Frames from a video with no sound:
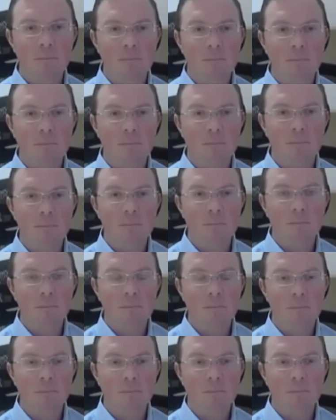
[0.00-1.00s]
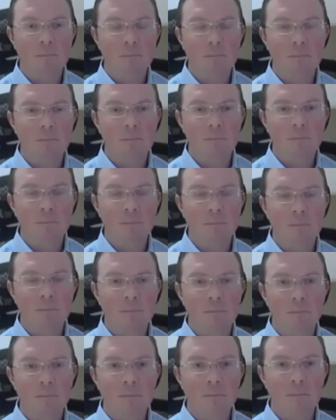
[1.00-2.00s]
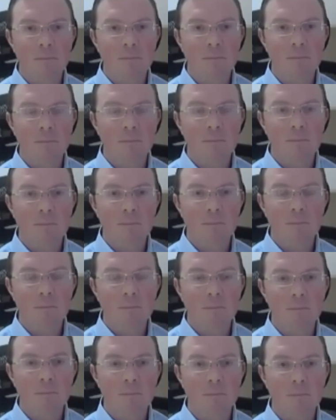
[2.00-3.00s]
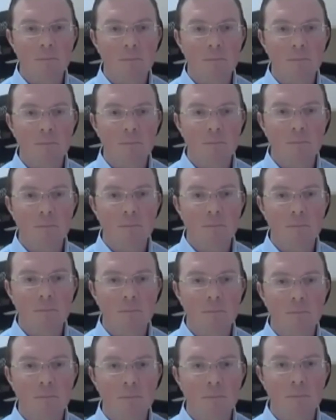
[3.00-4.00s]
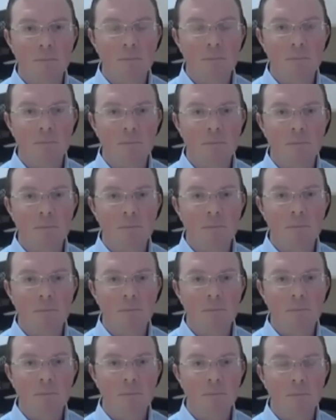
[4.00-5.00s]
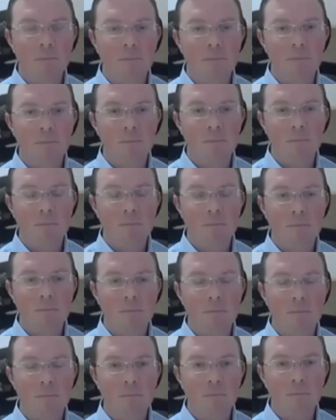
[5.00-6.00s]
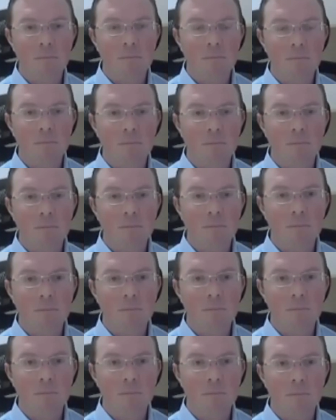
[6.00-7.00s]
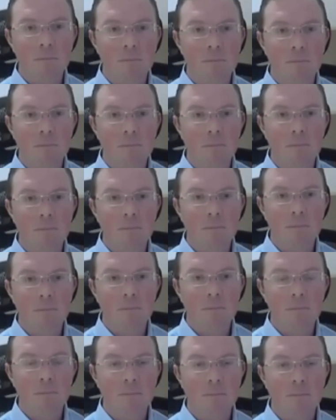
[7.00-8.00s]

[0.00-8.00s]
(not speaking)